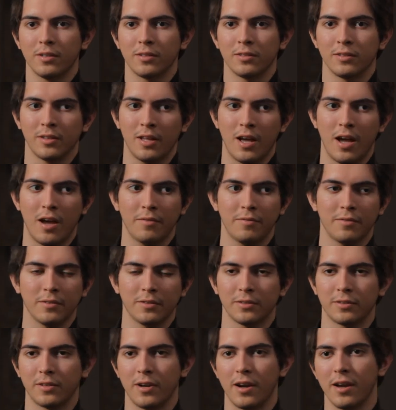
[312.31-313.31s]

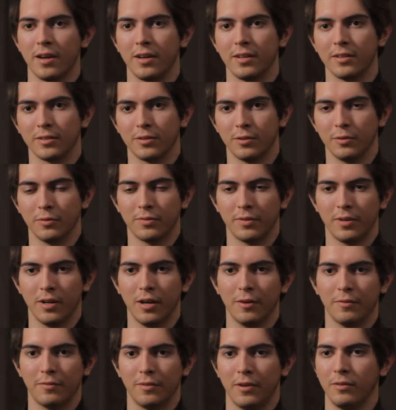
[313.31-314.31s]
laughing, crying, goofing
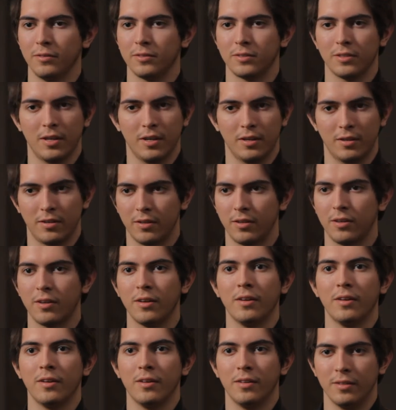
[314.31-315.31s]
off, and I was like,
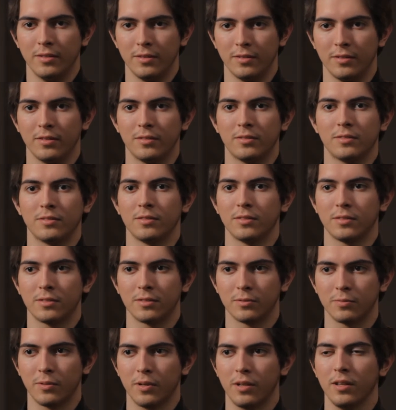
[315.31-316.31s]
this
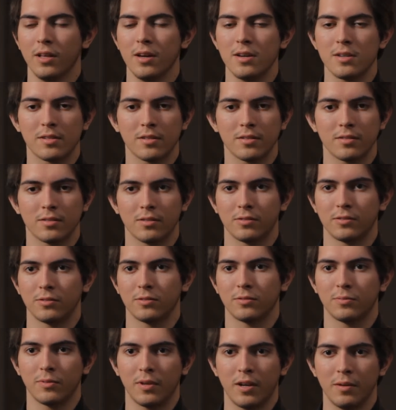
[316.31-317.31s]
is what I like. This
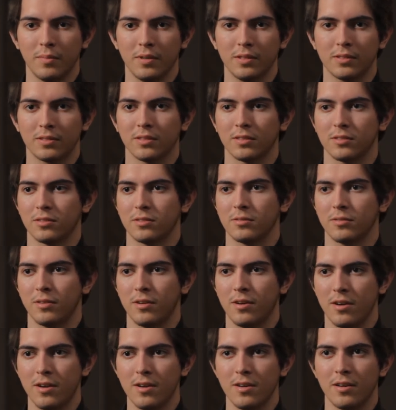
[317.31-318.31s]
is what I miss. This is
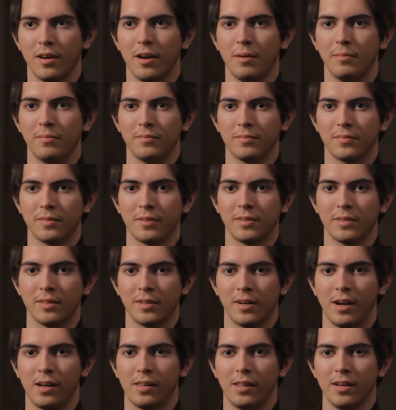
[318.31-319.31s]
all right.
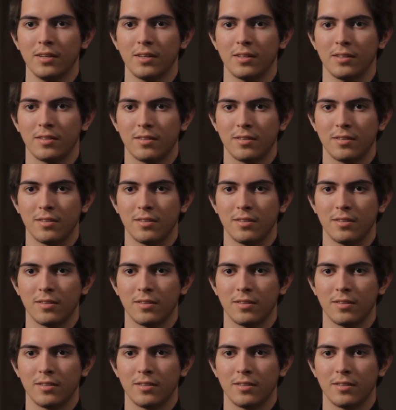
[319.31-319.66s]
I like it.